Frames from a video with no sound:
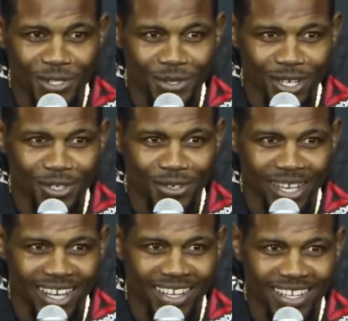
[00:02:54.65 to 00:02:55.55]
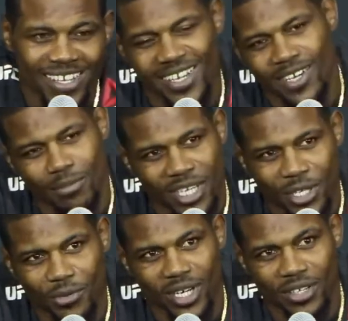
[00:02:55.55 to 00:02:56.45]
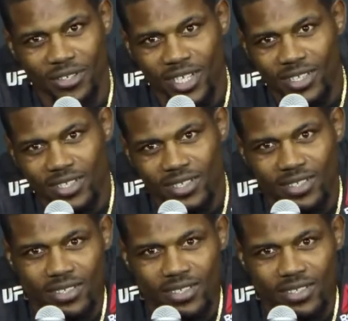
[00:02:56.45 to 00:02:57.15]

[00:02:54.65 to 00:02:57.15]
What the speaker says: you want to do now?" But he don't want to do nothing.